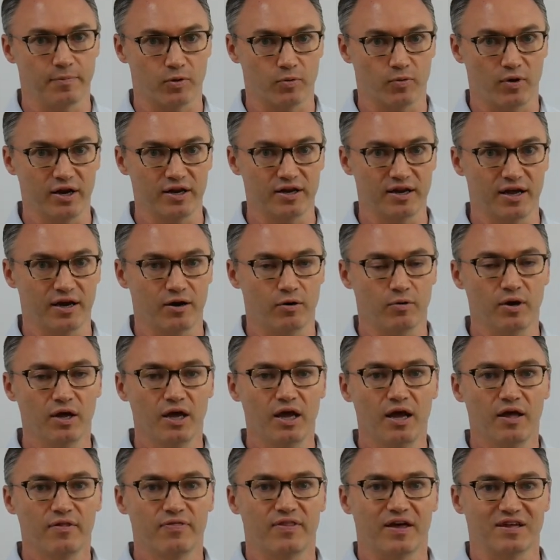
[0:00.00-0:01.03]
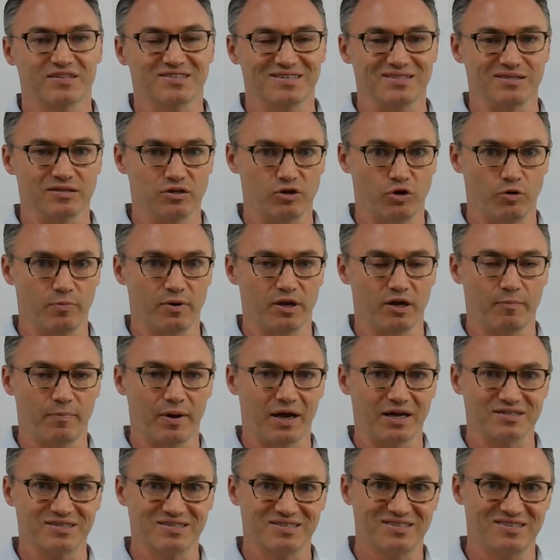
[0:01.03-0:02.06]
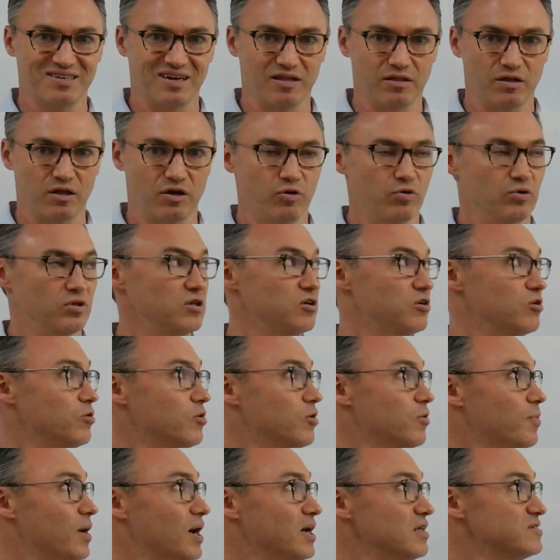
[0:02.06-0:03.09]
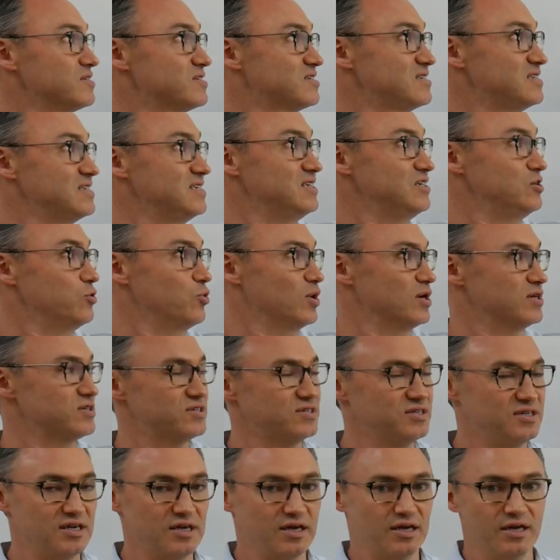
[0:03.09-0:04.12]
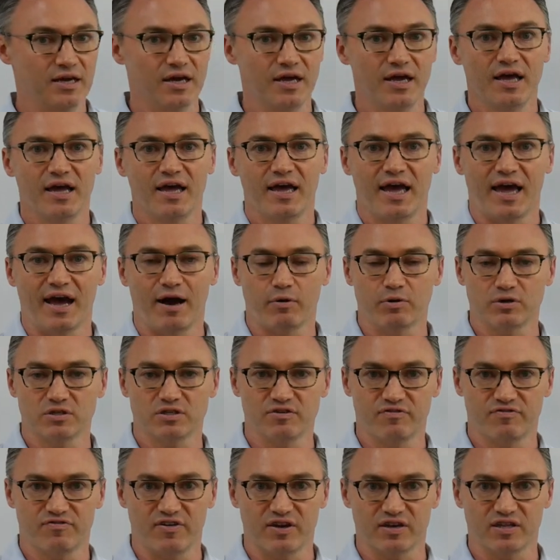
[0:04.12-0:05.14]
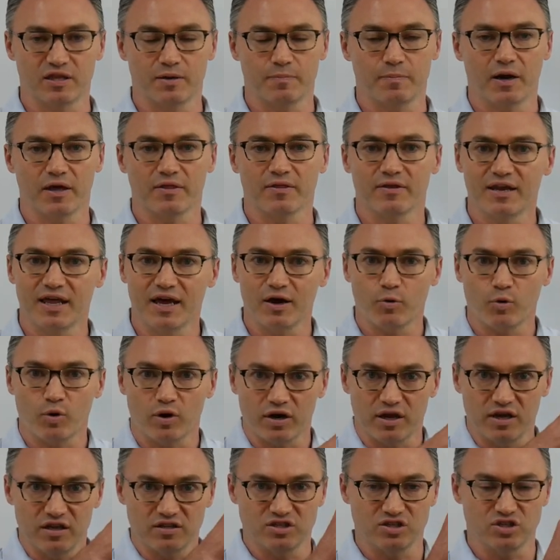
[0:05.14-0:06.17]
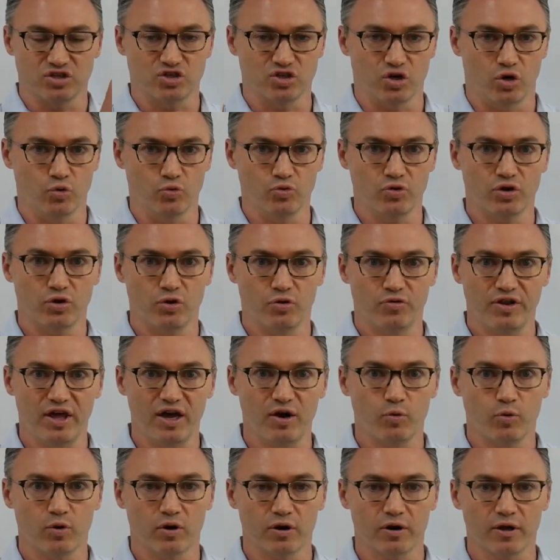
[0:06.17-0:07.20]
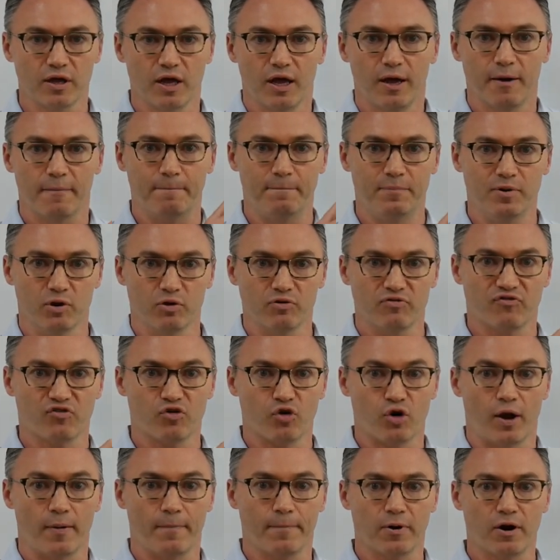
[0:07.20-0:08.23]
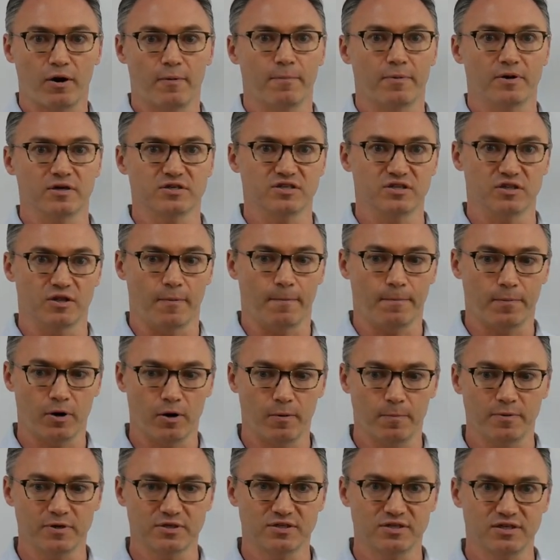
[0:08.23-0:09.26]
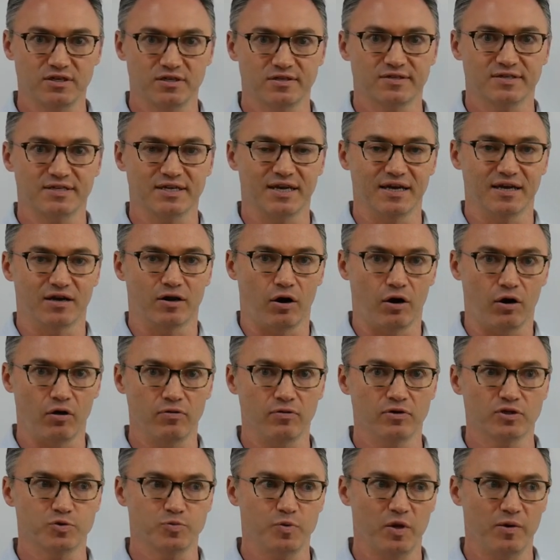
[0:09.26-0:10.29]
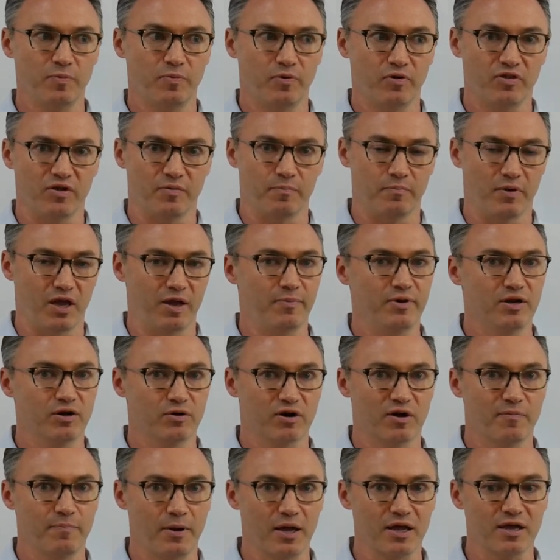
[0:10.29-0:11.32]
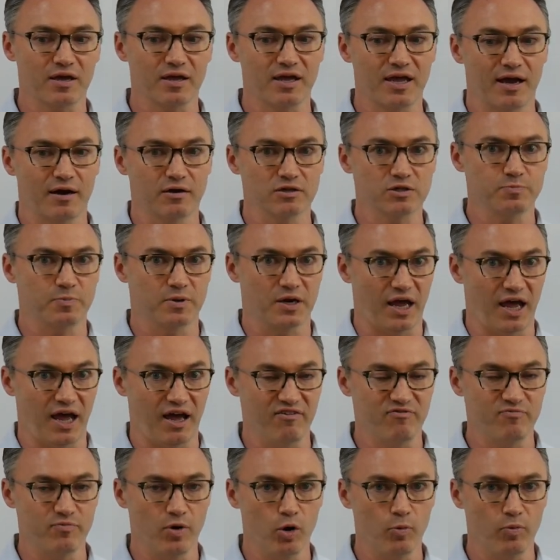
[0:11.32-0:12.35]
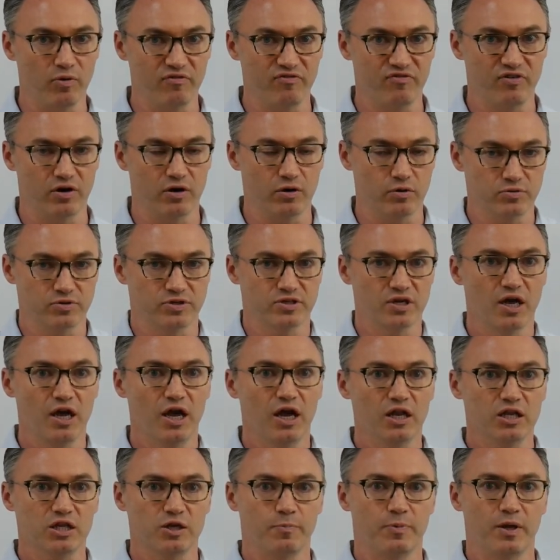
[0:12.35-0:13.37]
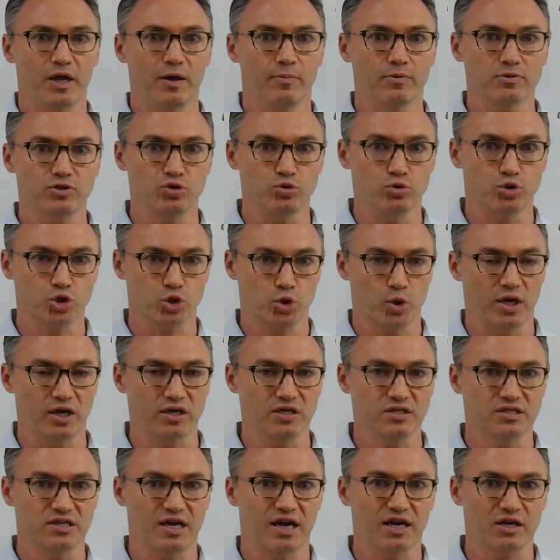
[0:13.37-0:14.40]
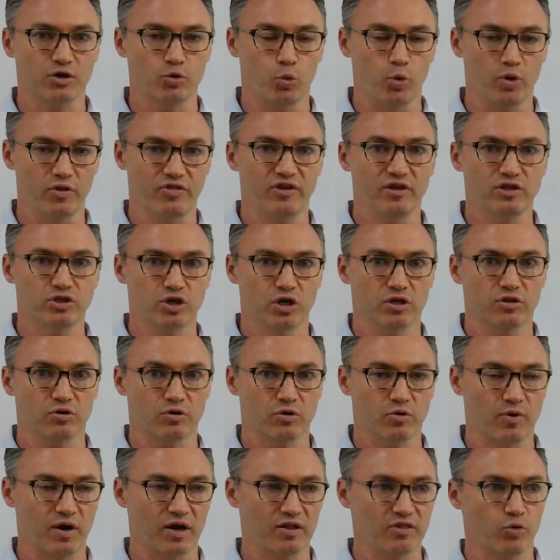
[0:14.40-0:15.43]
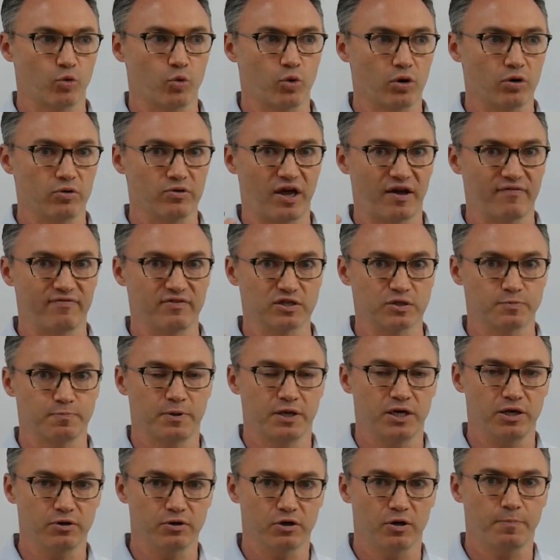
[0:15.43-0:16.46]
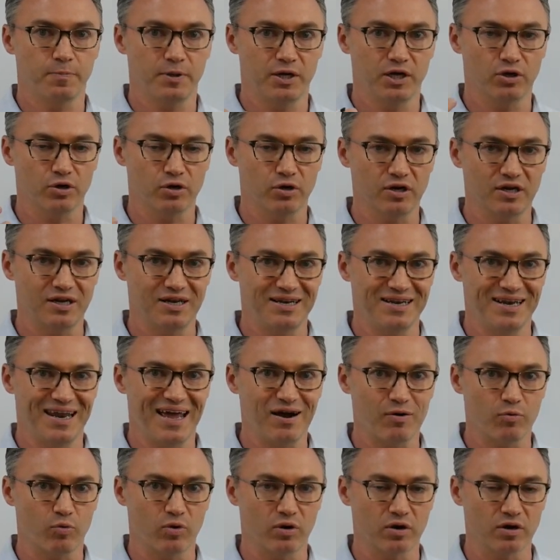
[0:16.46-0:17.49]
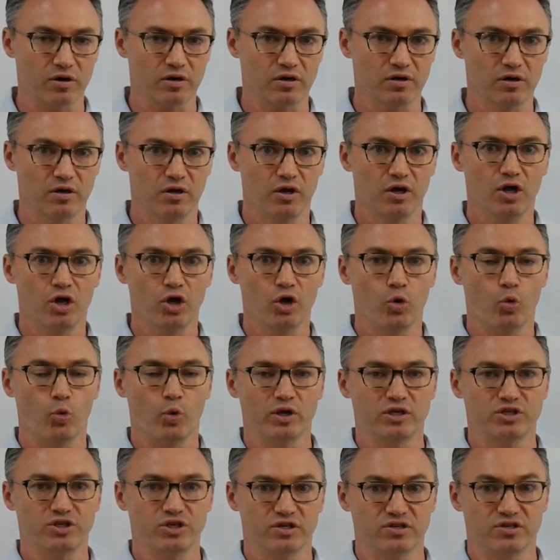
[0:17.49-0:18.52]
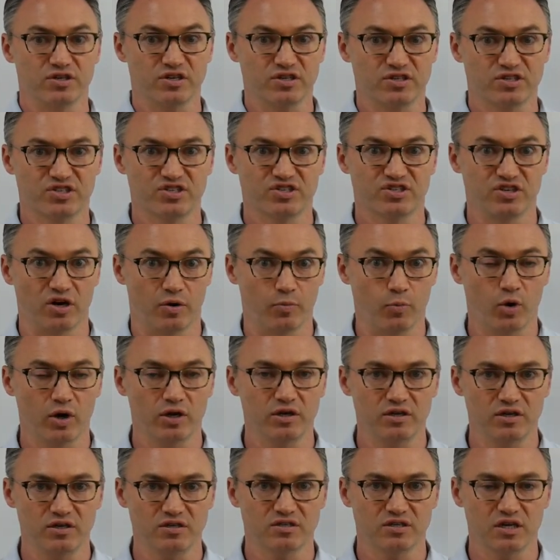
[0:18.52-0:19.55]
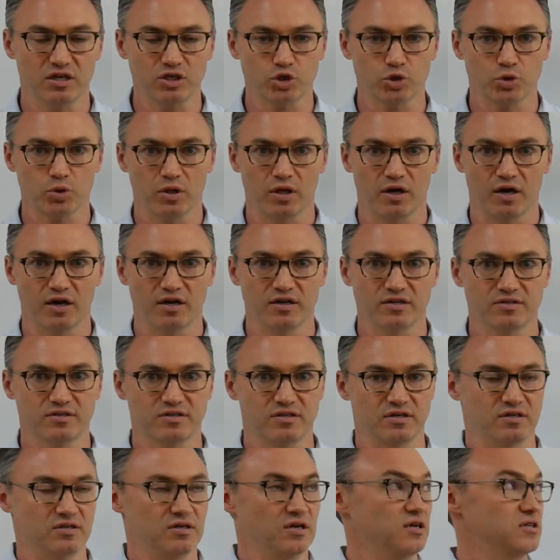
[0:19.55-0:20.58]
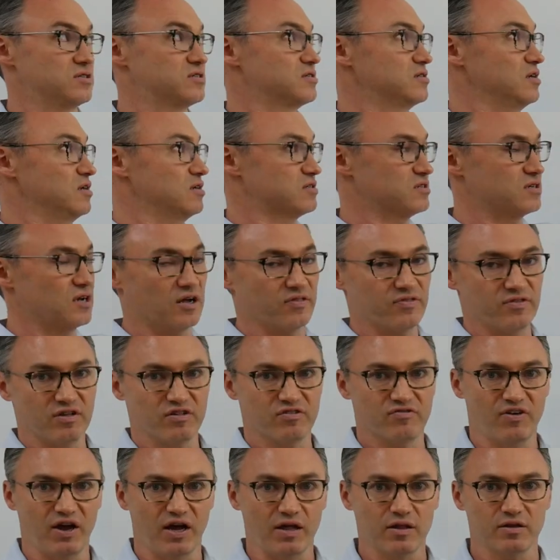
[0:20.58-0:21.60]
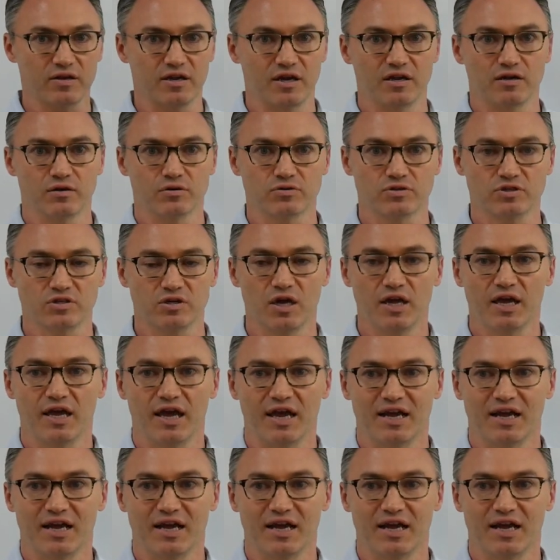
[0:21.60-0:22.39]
But right now, that's a little bit about Celo, a little bit about CUSD, how it's affected by the network. It's its own little network built for a purpose, and the purpose is to get all those people that maybe don't have bank accounts but have mobile phones to be able to transact with each other around the world, have this peer-to-peer network, which is somewhat decentralized. It's got these validators.